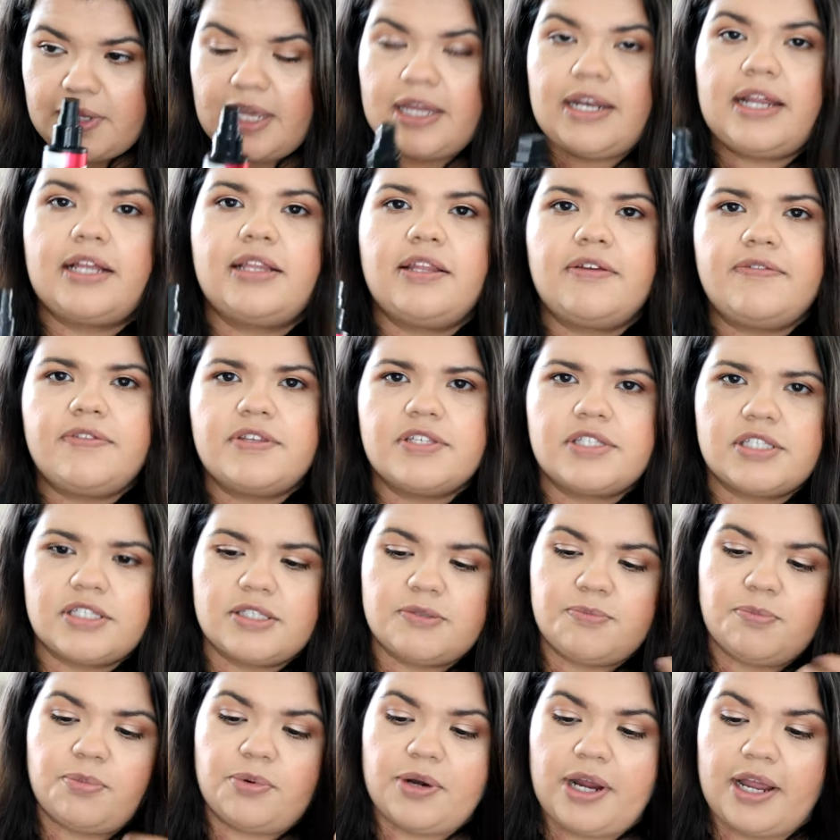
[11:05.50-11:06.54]
and I love the
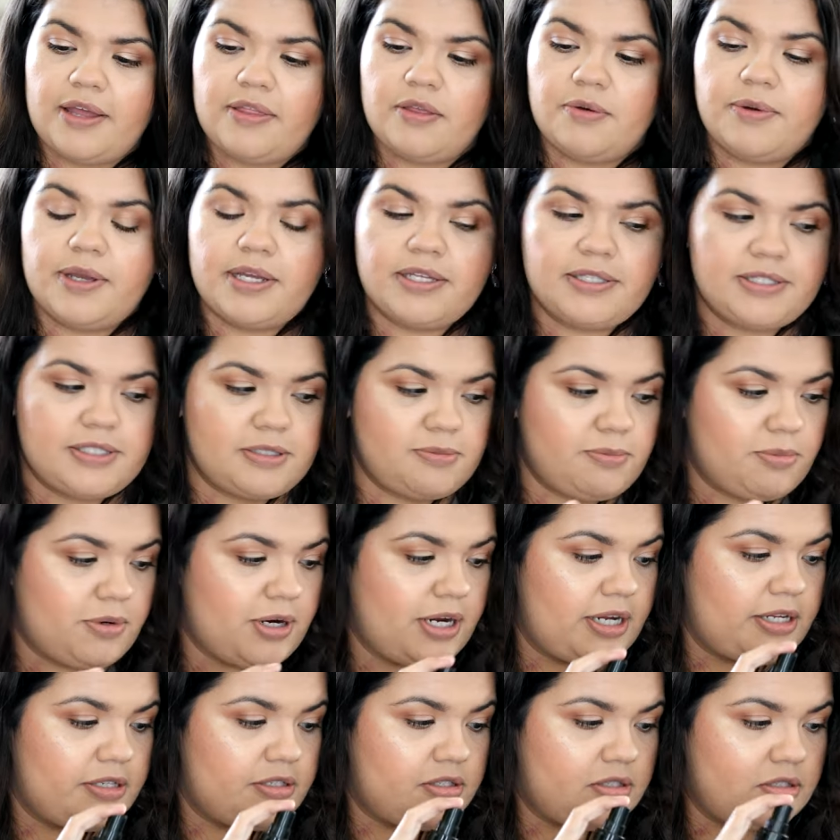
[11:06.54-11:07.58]
spray, the way it
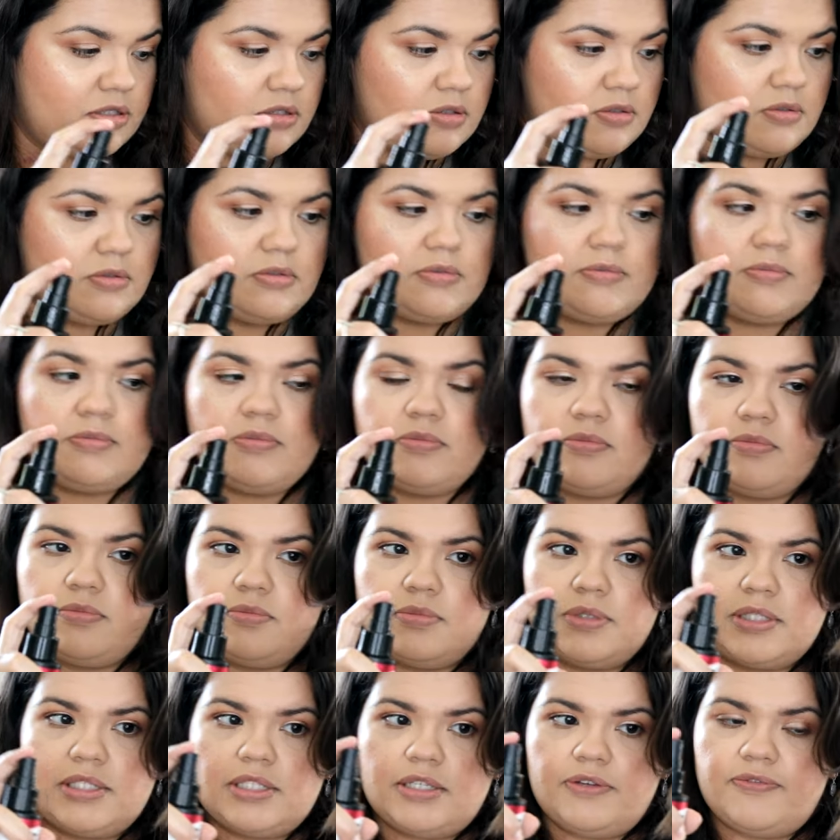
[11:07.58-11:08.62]
sprays too.
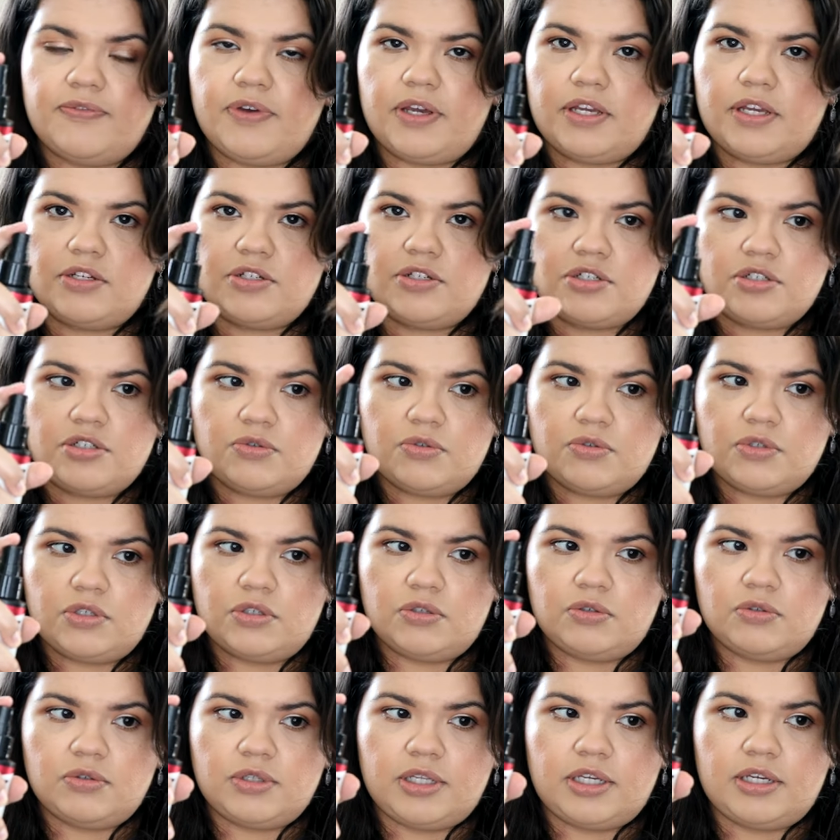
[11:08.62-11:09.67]
Let's see if I can show
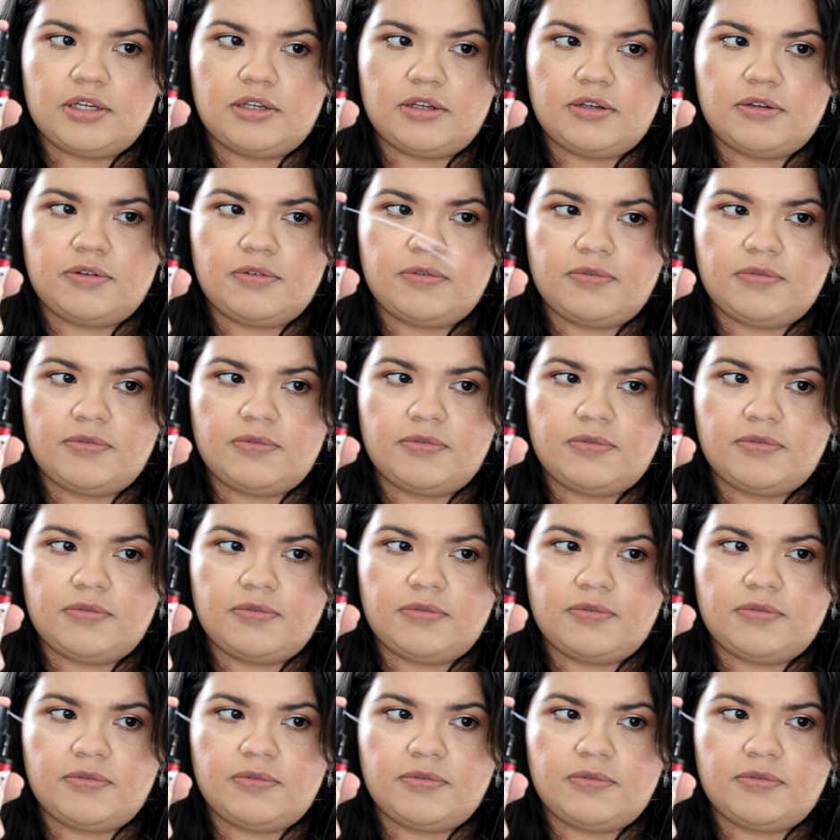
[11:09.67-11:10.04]
you like.